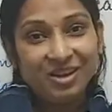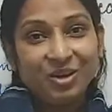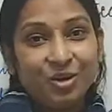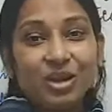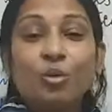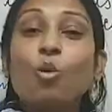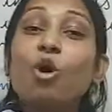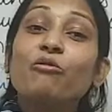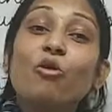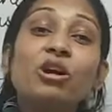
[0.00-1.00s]
Okay,
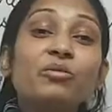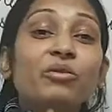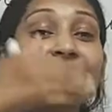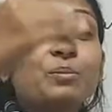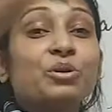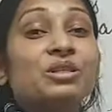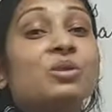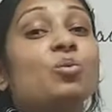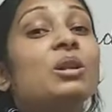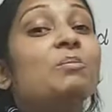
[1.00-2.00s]
or what that
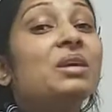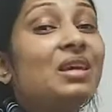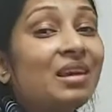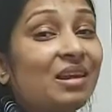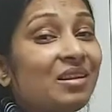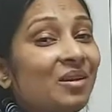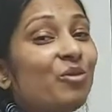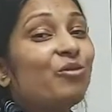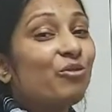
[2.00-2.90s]
person will be in